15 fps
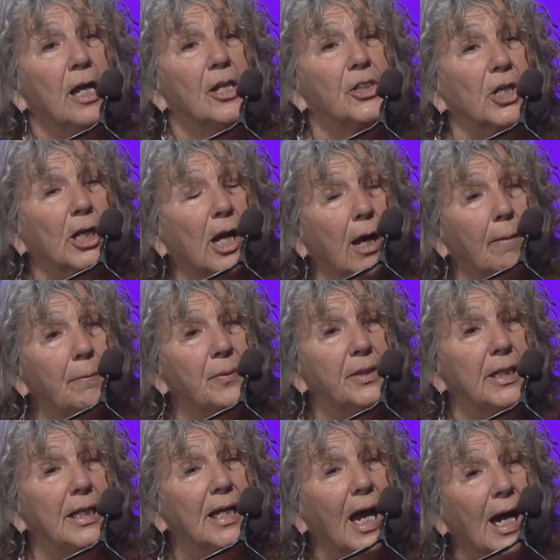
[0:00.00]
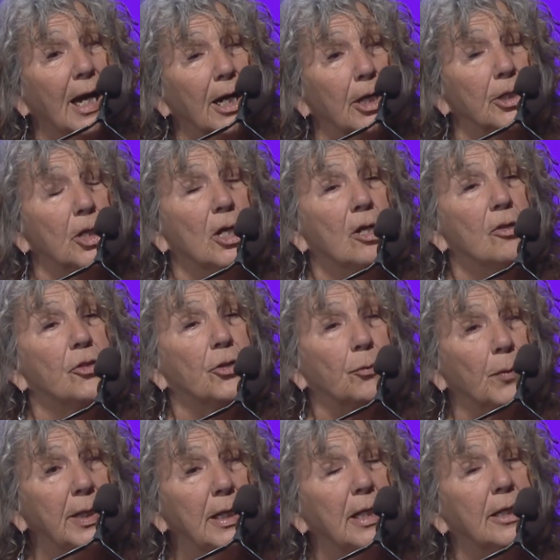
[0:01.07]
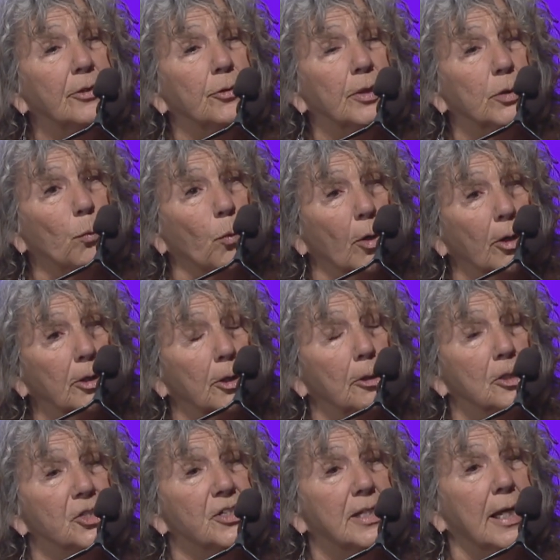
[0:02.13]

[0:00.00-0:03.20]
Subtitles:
the company hired 300 workers